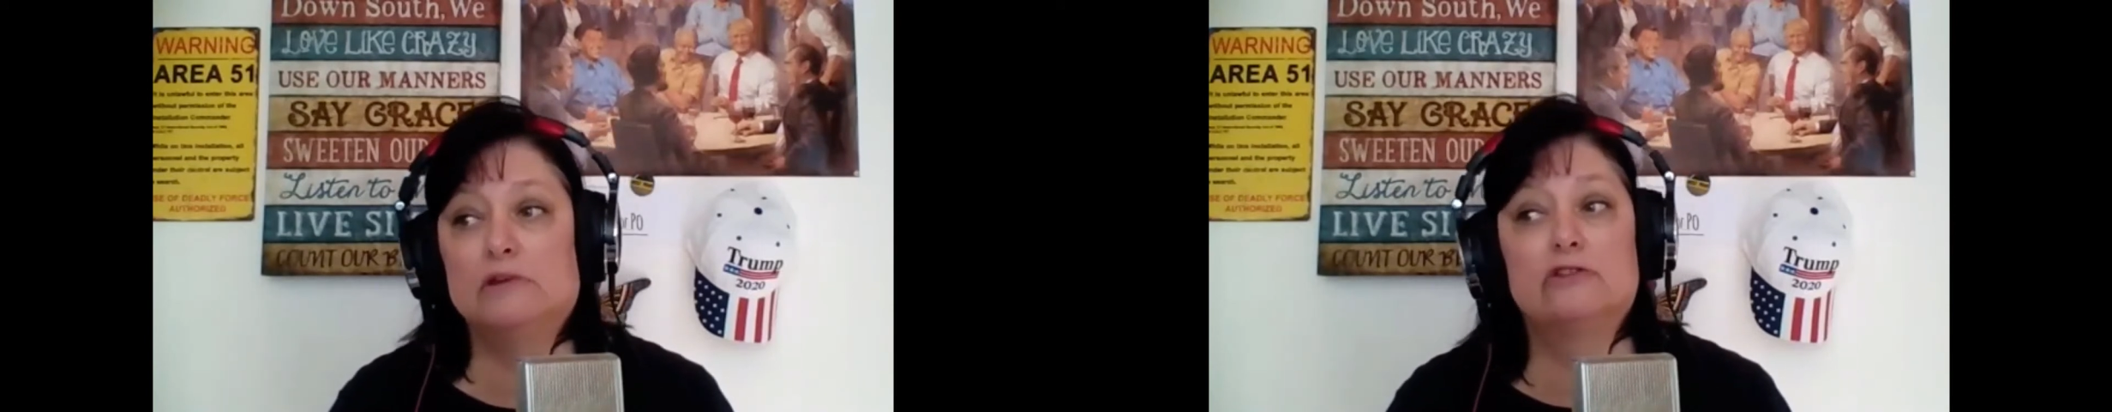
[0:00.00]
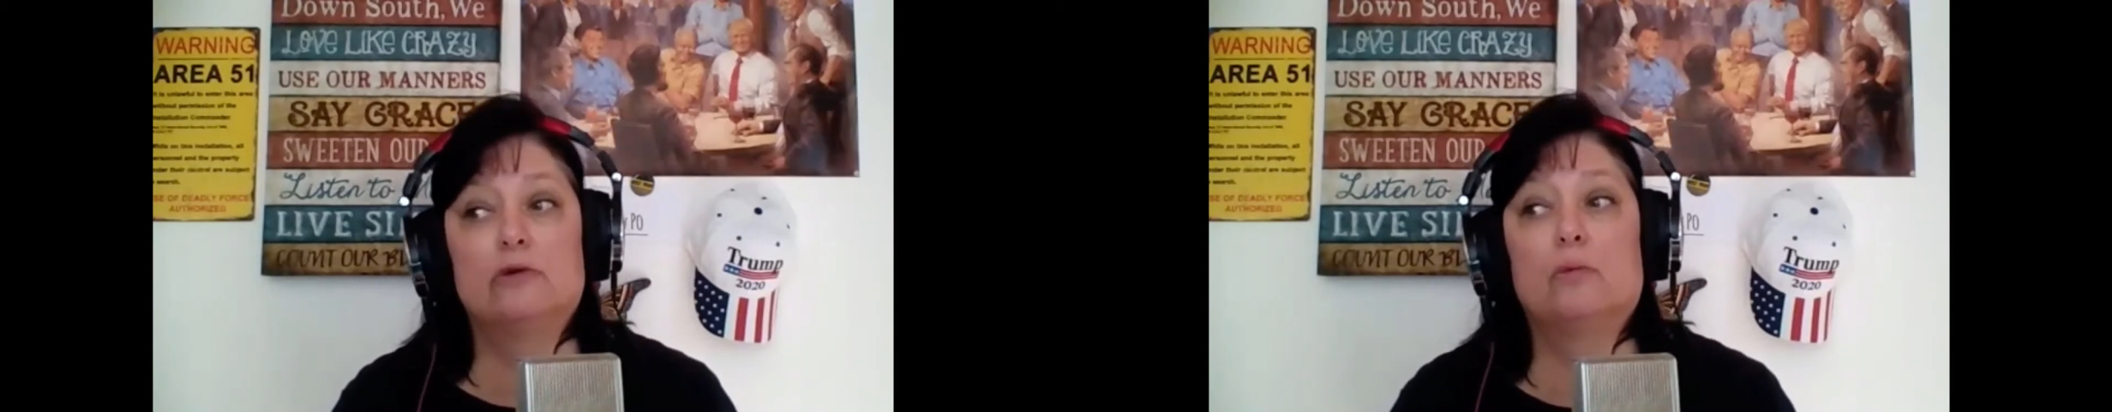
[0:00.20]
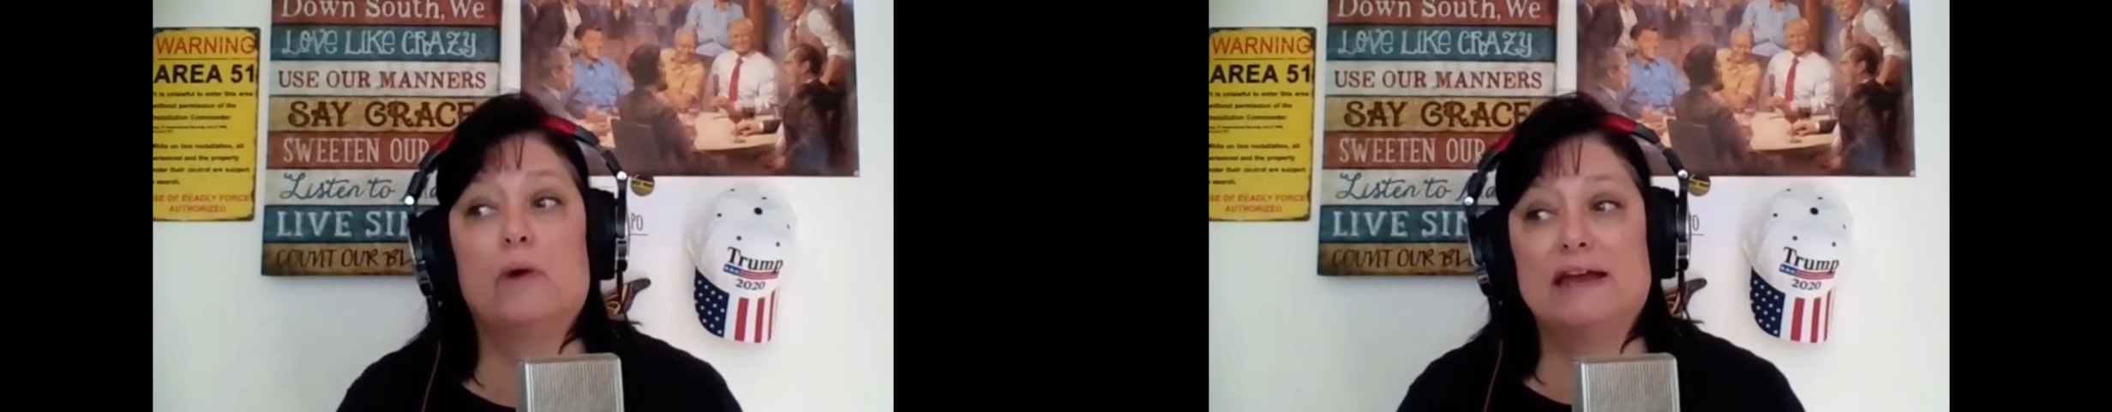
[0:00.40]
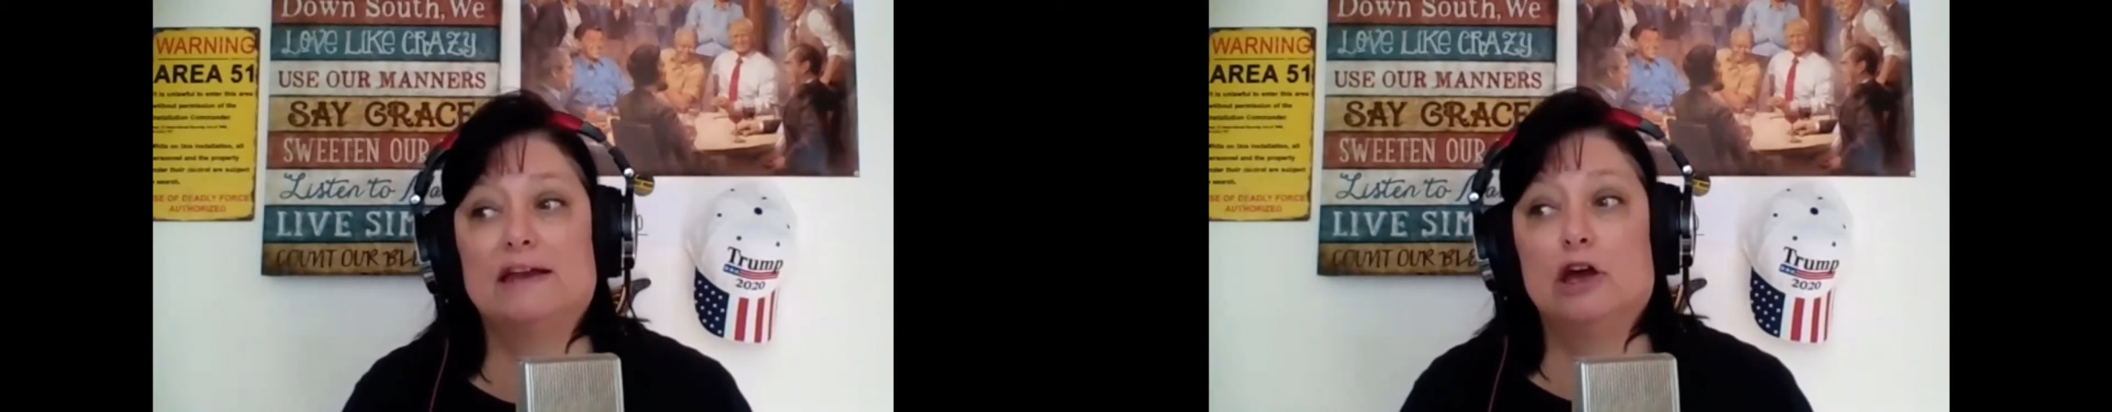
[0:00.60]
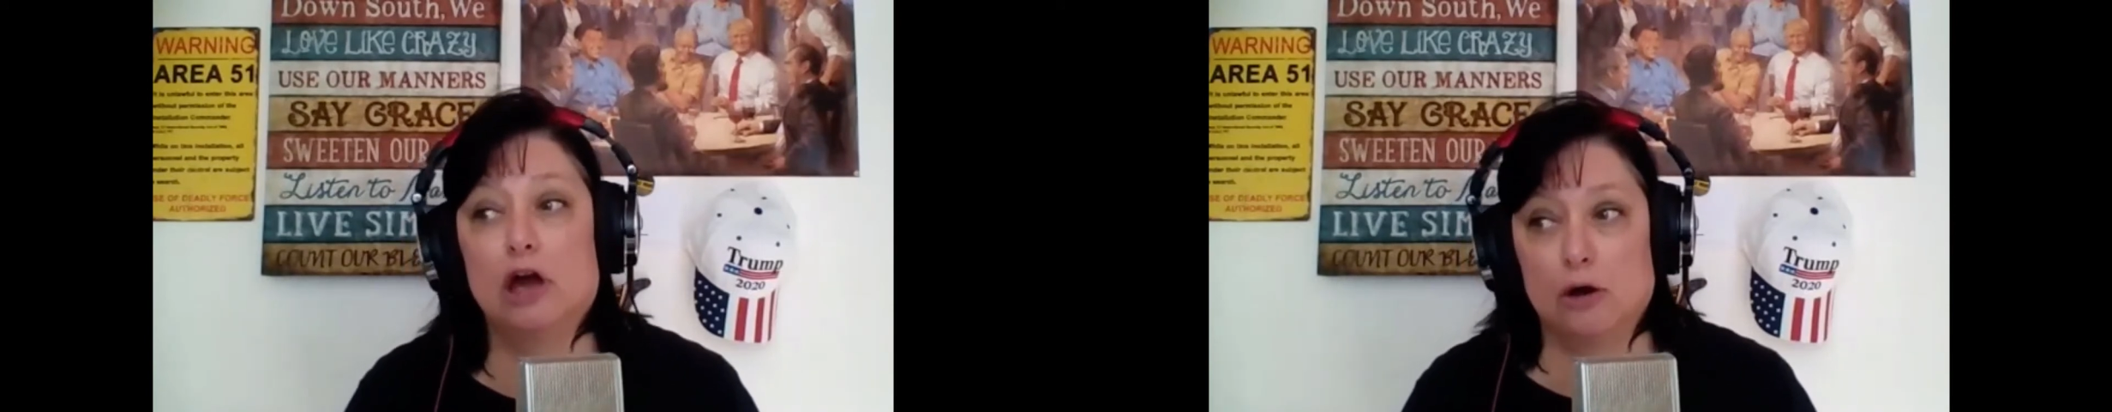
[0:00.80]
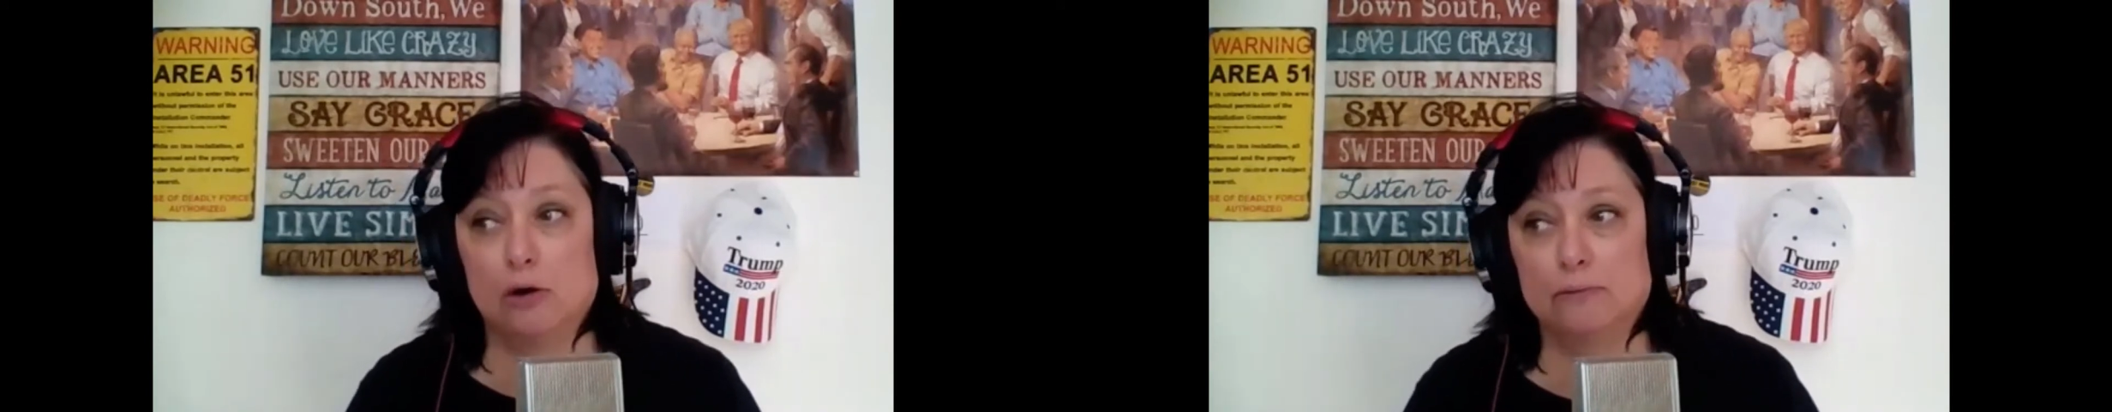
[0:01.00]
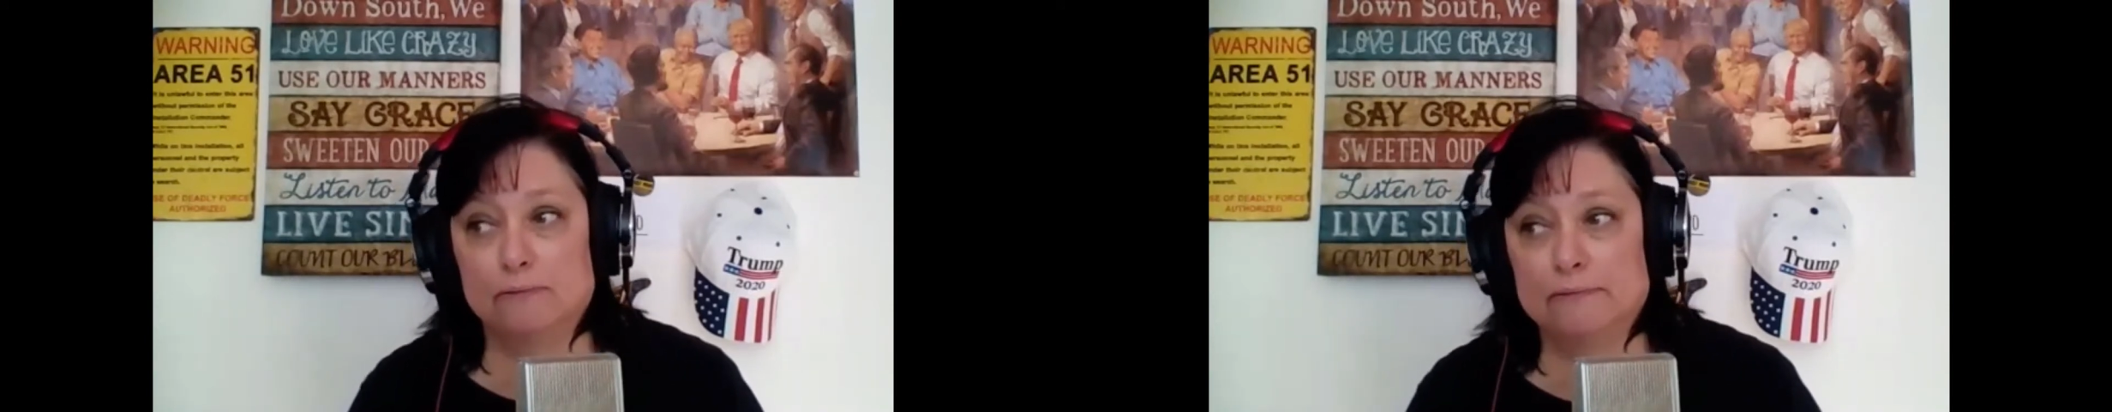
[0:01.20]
is the way to go.